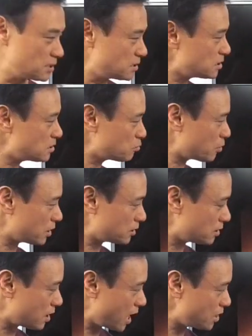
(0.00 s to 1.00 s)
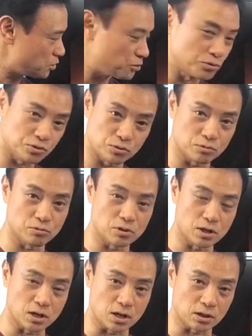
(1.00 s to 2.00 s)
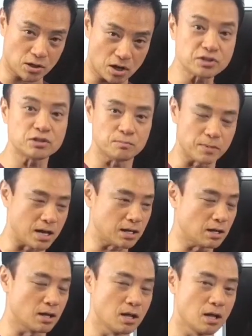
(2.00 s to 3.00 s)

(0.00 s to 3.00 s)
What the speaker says: This is what I use to custom make.